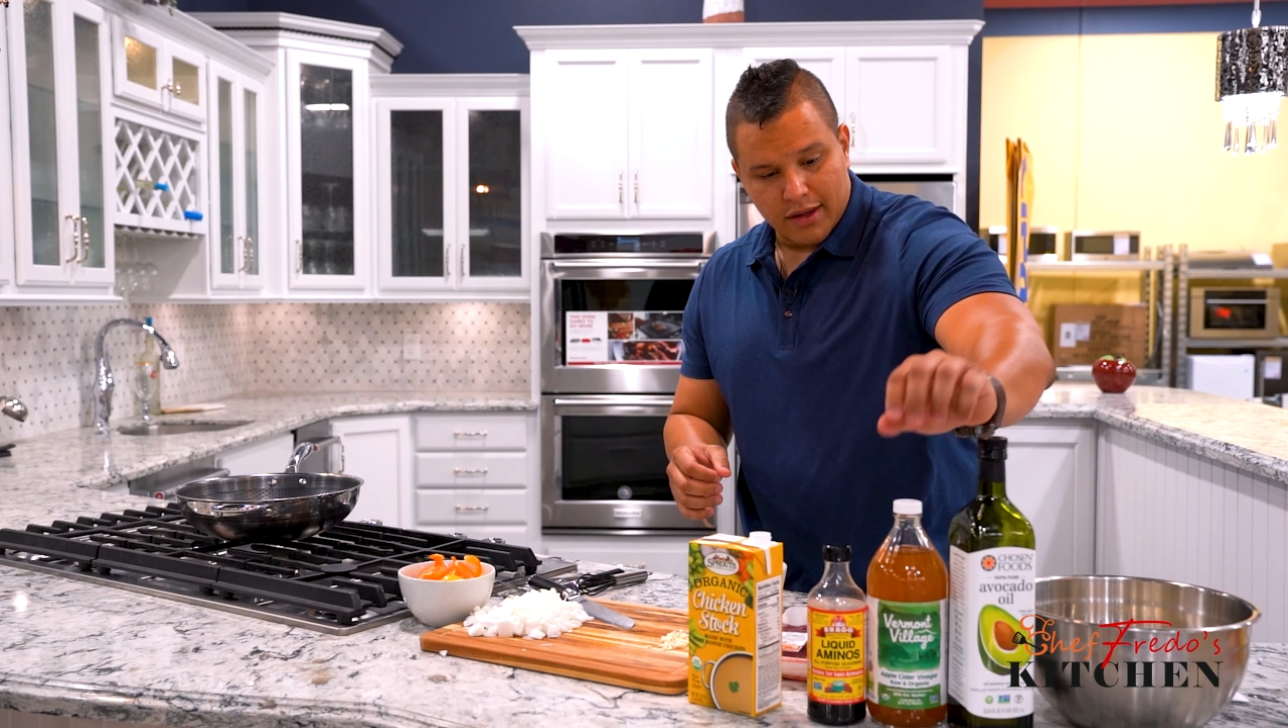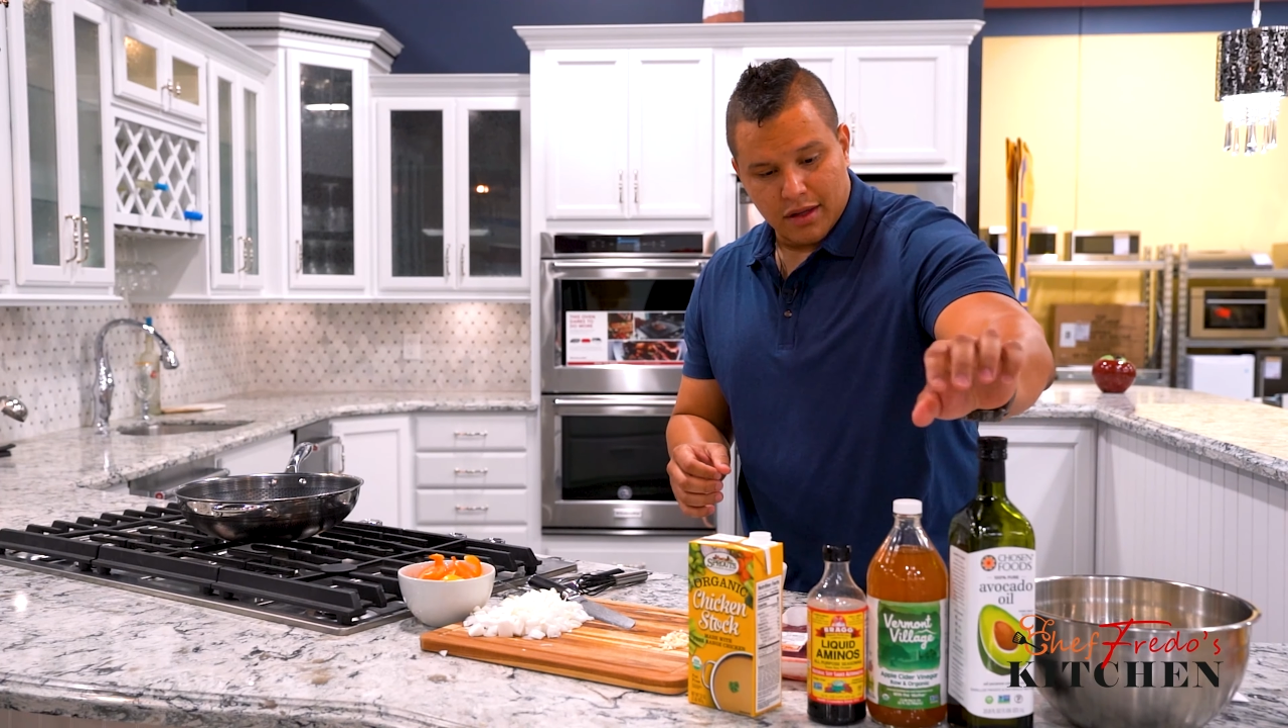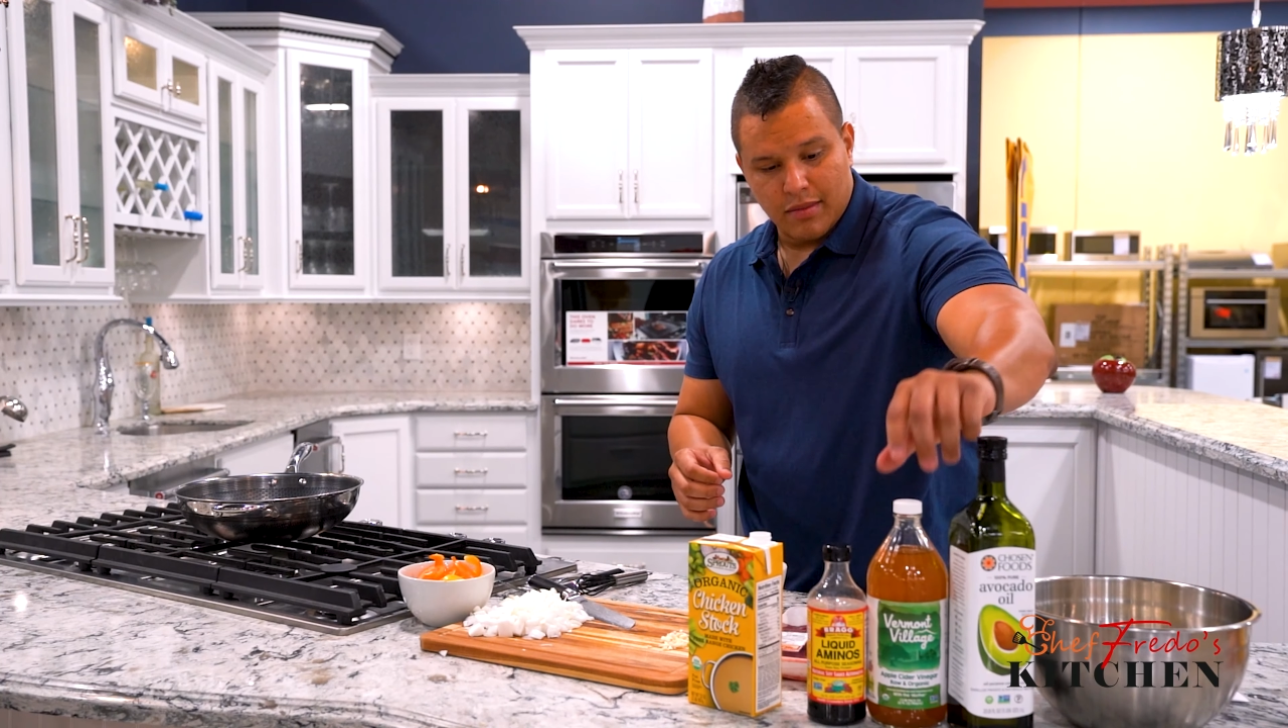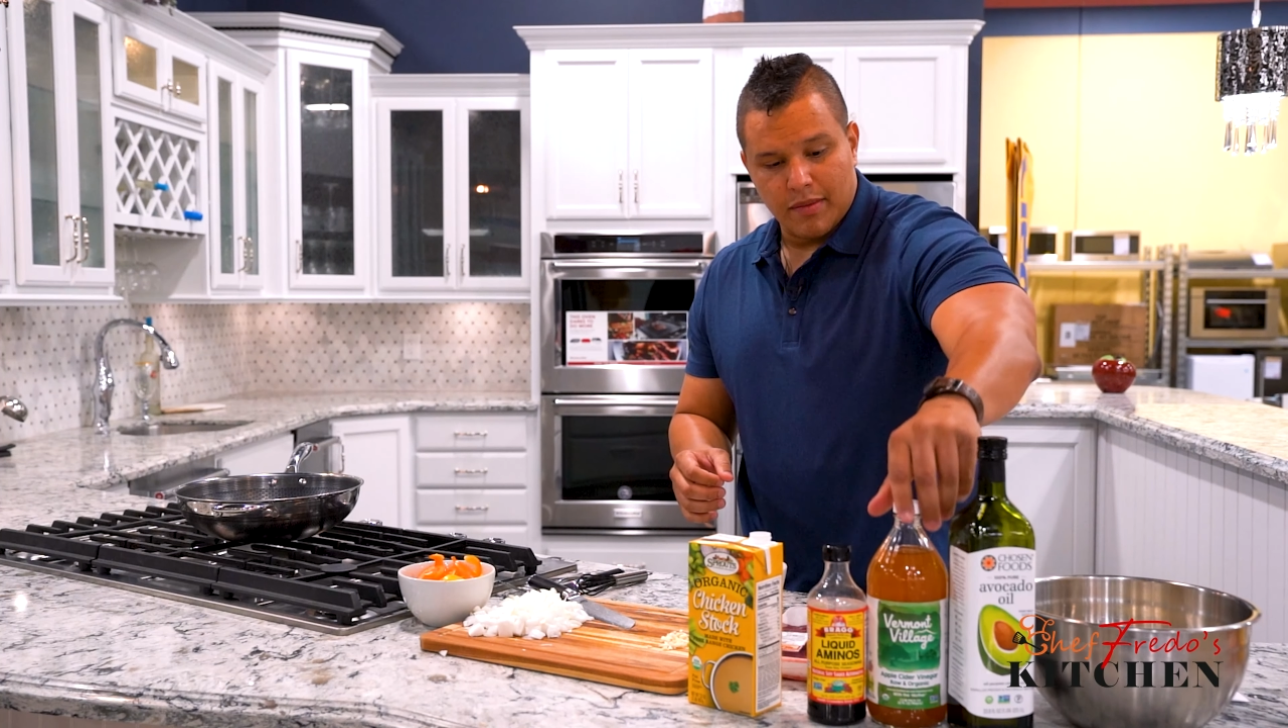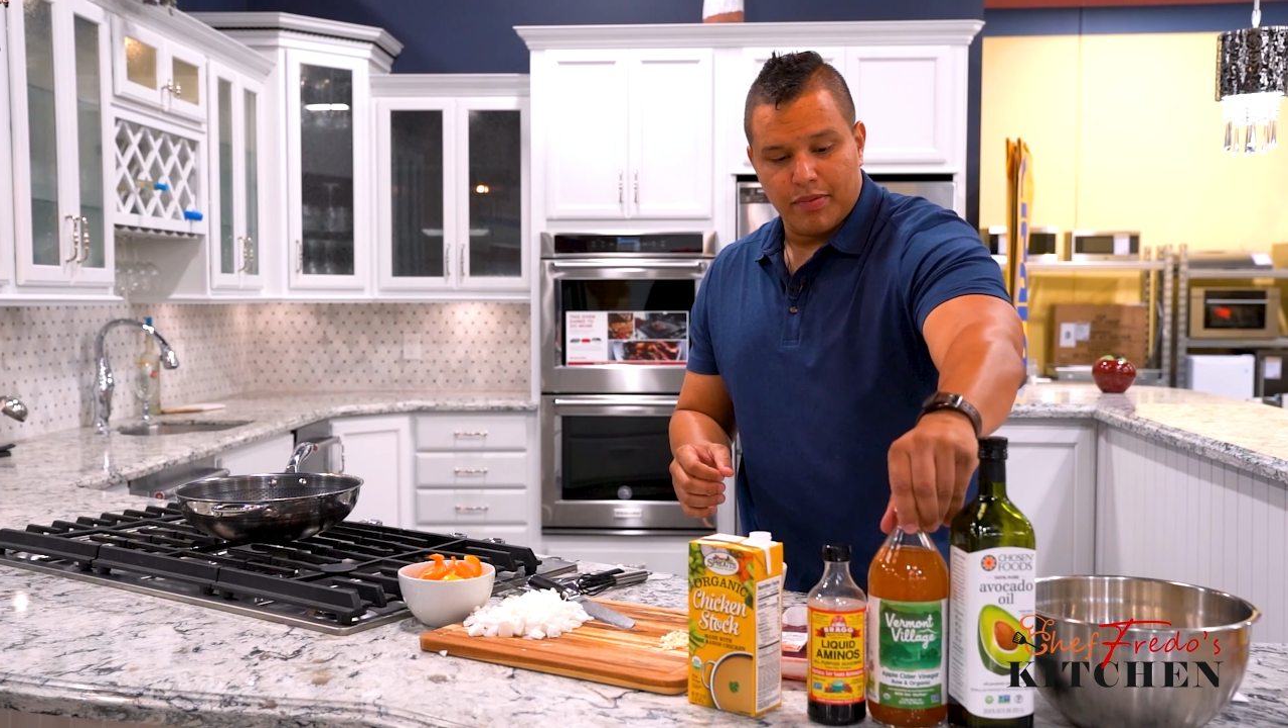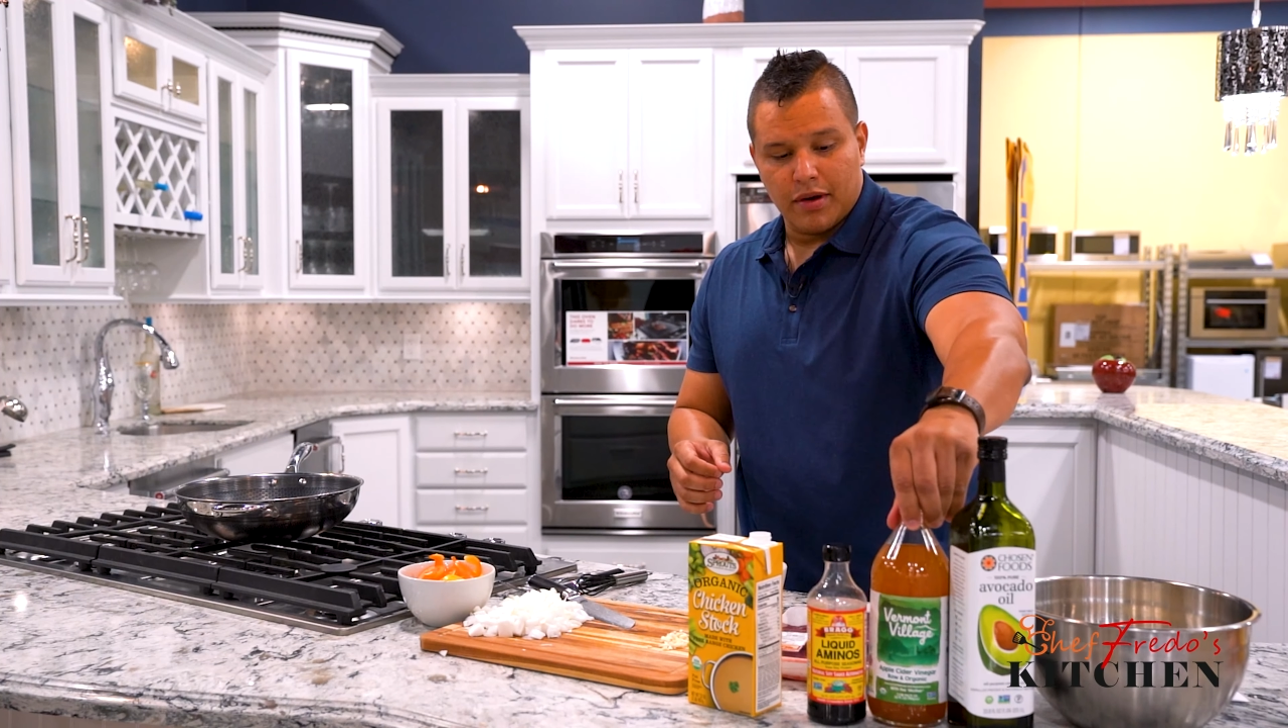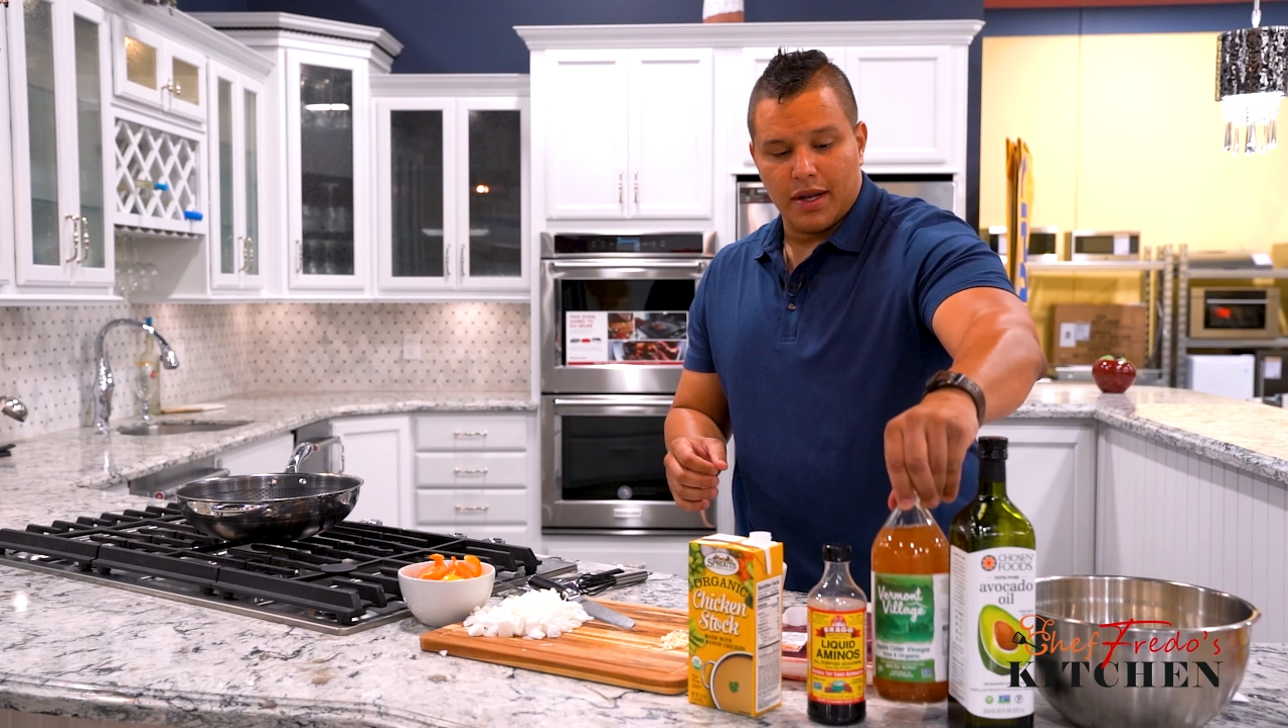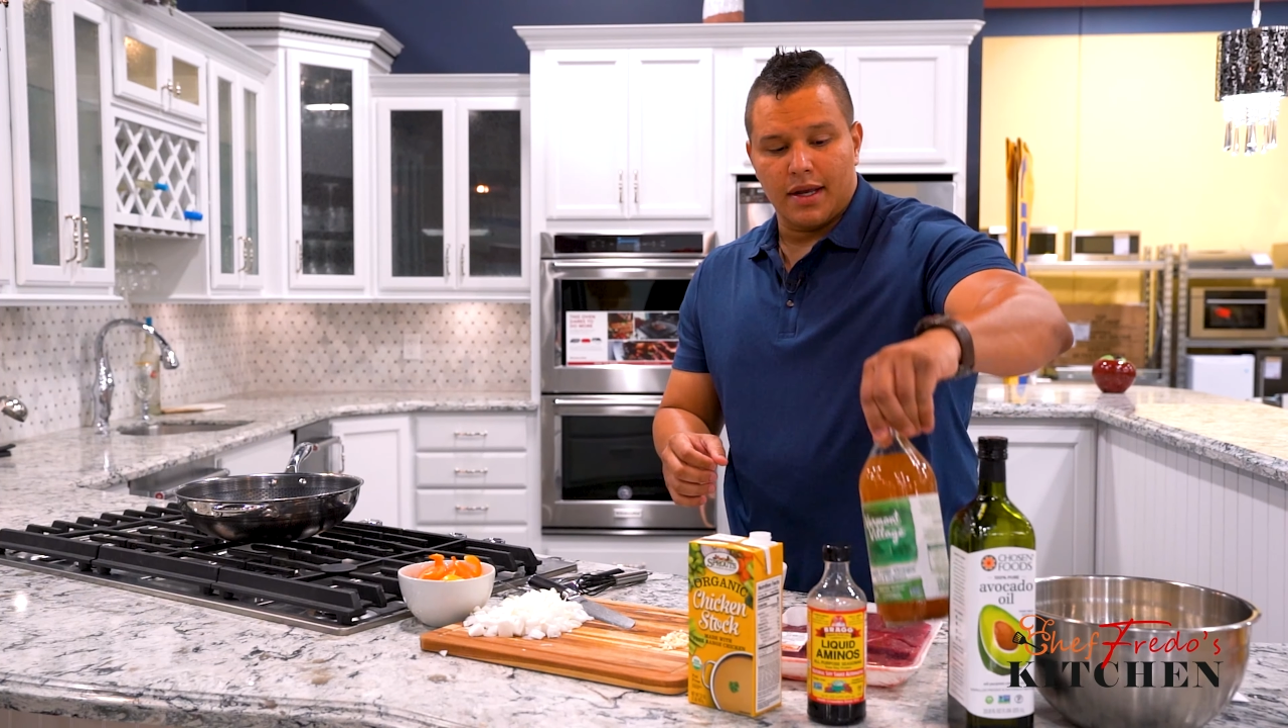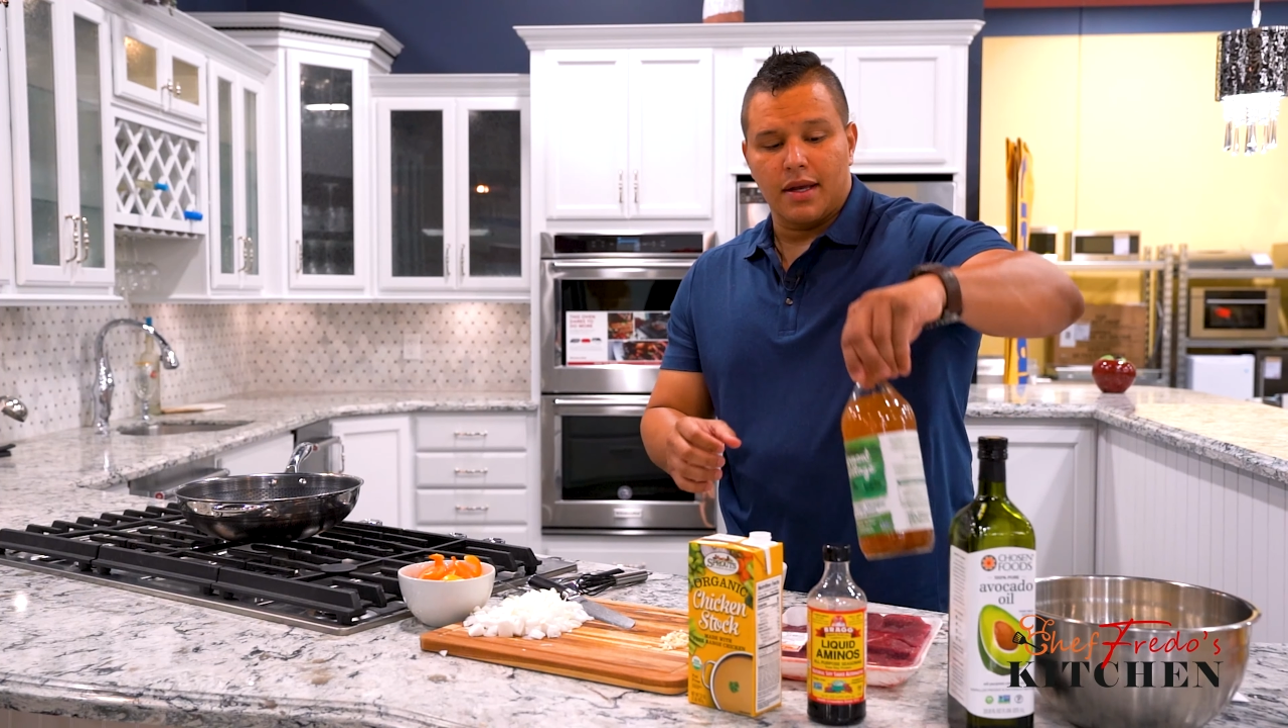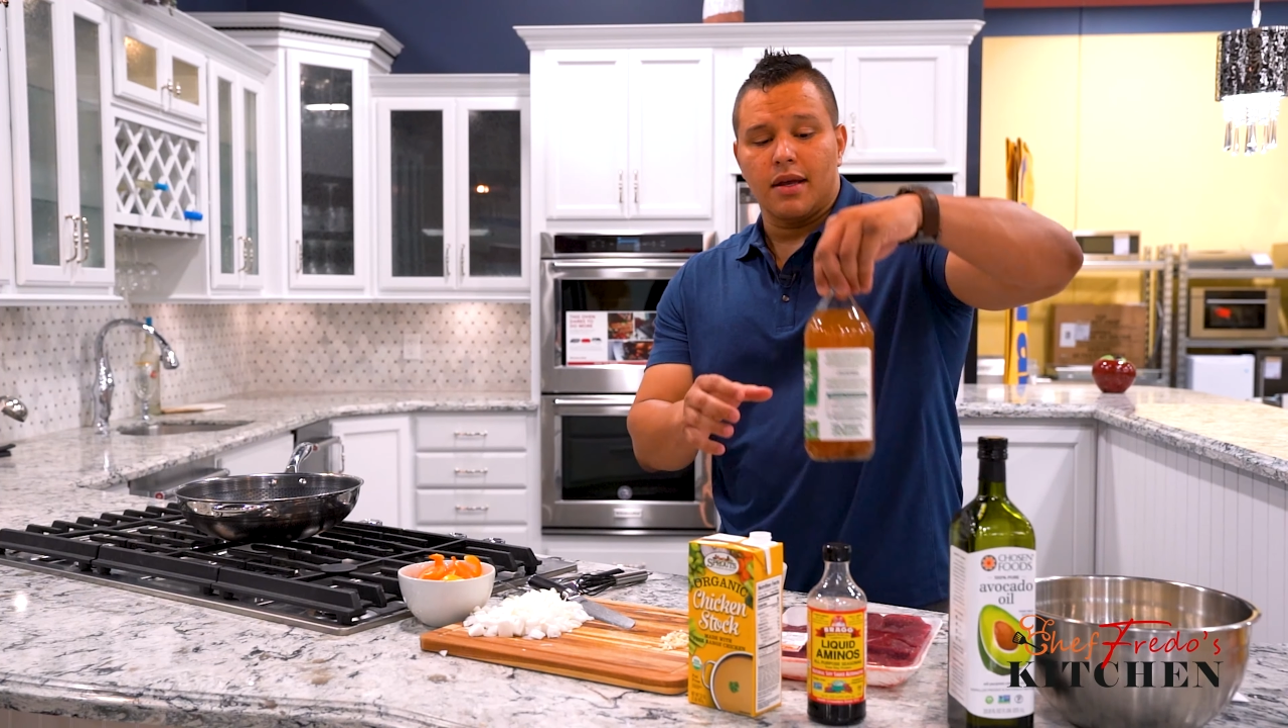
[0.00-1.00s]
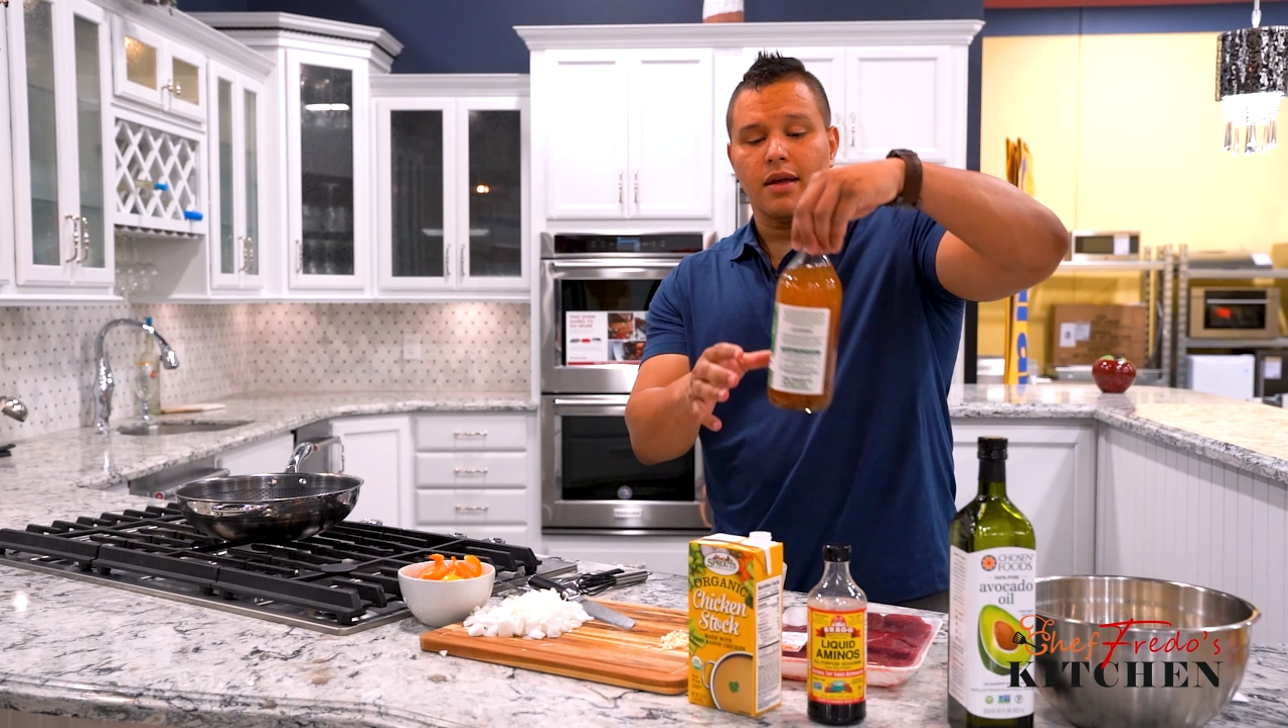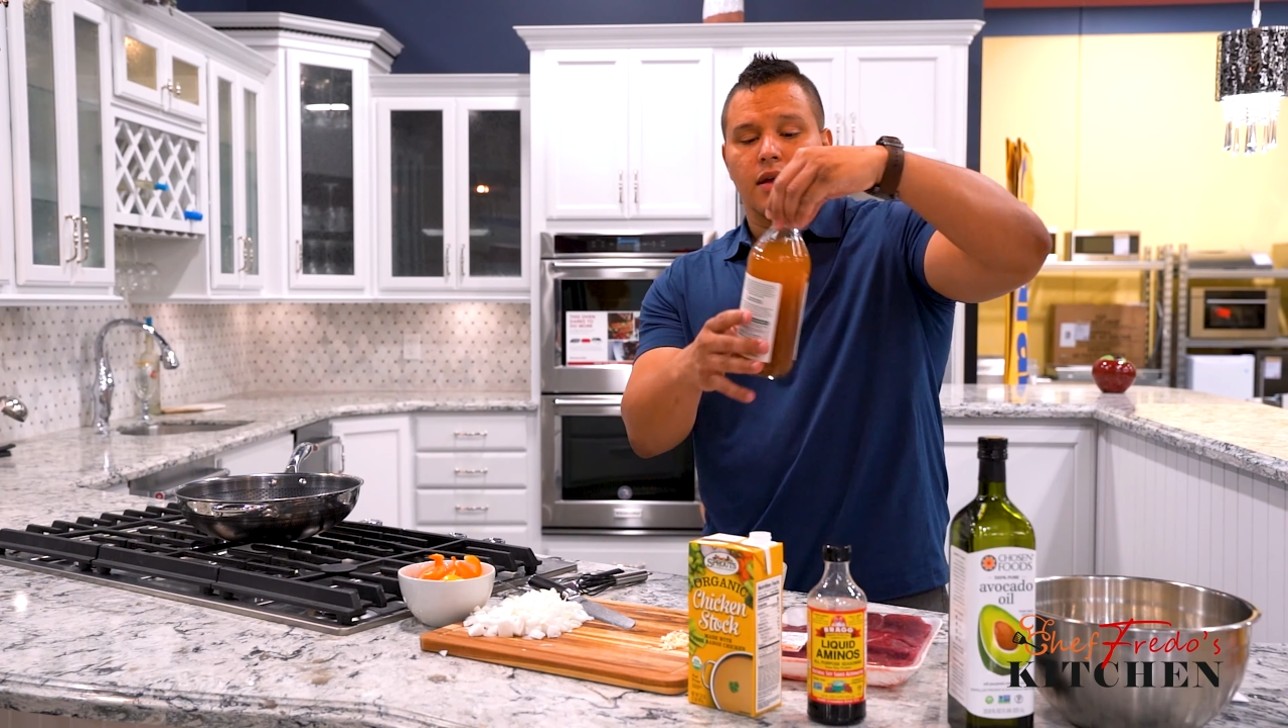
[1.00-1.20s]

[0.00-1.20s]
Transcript: to be putting